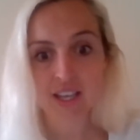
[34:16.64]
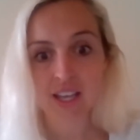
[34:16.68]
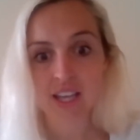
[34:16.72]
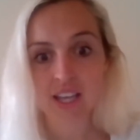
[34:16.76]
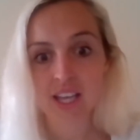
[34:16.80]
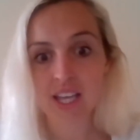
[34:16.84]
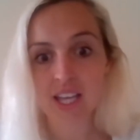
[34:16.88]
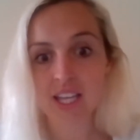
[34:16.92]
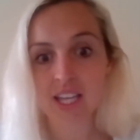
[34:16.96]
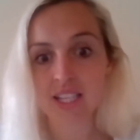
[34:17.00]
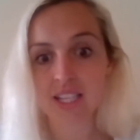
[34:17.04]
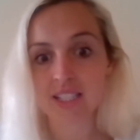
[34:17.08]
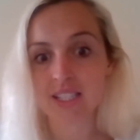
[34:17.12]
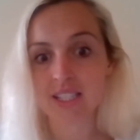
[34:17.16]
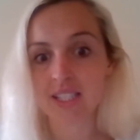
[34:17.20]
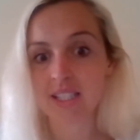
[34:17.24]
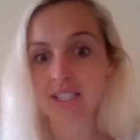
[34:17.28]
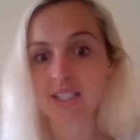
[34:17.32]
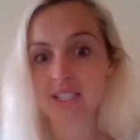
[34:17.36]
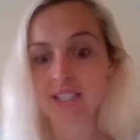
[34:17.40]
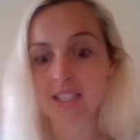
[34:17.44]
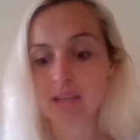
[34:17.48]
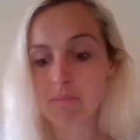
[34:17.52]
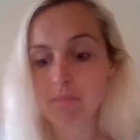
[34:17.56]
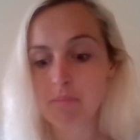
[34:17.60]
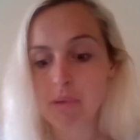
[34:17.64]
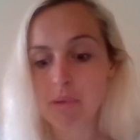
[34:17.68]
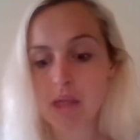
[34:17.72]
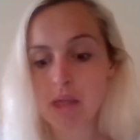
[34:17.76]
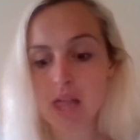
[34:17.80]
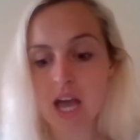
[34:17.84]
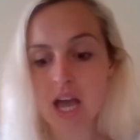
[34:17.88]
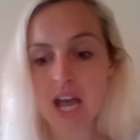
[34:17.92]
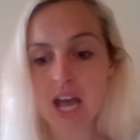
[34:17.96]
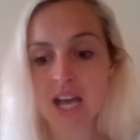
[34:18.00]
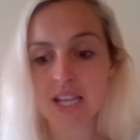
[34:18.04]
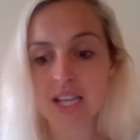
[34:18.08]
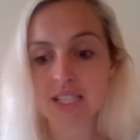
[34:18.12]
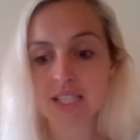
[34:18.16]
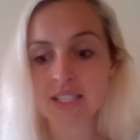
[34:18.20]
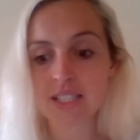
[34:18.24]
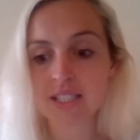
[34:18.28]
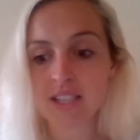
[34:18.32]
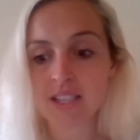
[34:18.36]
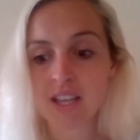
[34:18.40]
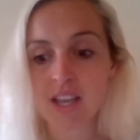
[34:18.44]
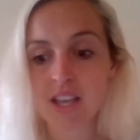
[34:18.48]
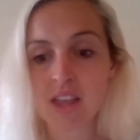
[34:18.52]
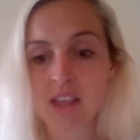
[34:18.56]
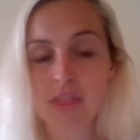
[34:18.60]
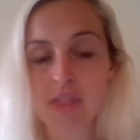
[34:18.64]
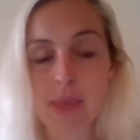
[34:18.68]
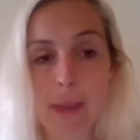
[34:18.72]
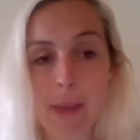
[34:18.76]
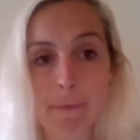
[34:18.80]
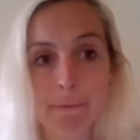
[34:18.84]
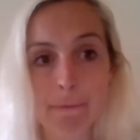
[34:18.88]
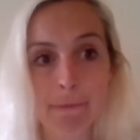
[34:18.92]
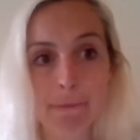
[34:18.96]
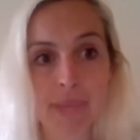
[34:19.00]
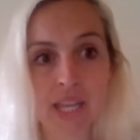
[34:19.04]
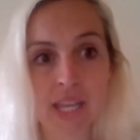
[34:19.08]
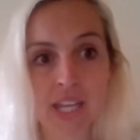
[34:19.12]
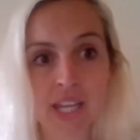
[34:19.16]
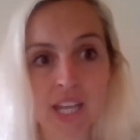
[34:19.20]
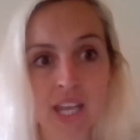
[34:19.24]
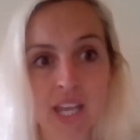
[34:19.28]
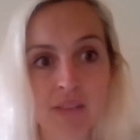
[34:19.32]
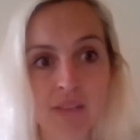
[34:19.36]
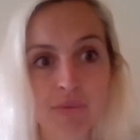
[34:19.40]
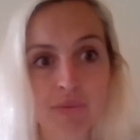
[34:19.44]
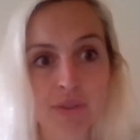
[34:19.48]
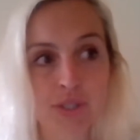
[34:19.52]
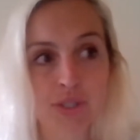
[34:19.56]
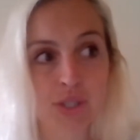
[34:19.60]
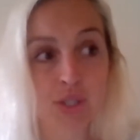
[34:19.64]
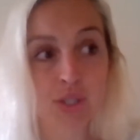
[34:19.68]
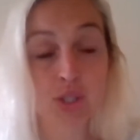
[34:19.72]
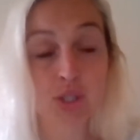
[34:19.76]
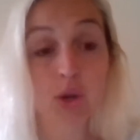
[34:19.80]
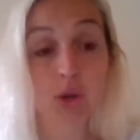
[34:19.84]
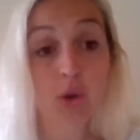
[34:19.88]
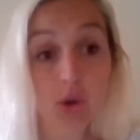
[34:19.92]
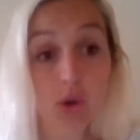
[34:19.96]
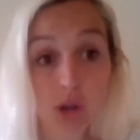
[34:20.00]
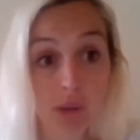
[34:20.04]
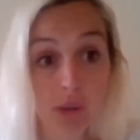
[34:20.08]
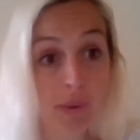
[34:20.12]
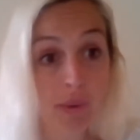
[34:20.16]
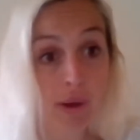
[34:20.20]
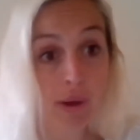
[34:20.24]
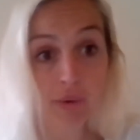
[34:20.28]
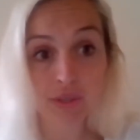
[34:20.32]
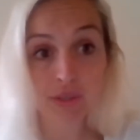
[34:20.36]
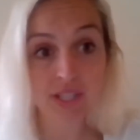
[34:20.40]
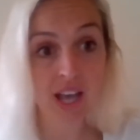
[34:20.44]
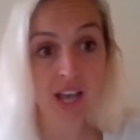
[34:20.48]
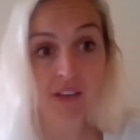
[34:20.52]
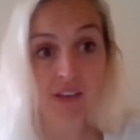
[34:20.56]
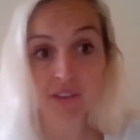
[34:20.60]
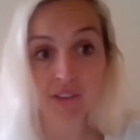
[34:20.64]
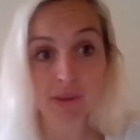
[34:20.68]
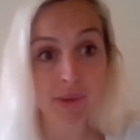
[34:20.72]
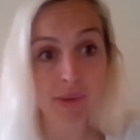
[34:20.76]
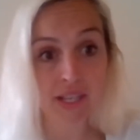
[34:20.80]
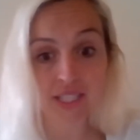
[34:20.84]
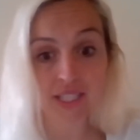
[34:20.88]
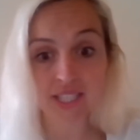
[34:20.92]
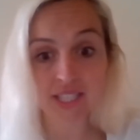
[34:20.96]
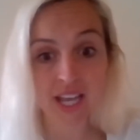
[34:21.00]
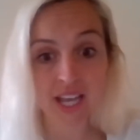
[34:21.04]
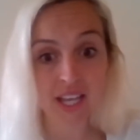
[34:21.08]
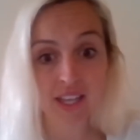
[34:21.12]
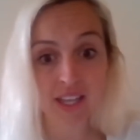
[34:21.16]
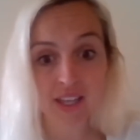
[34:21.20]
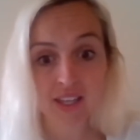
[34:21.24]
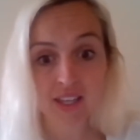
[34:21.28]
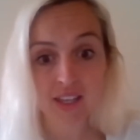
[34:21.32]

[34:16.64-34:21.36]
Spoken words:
It's as simple as them being able to talk about having a bad day,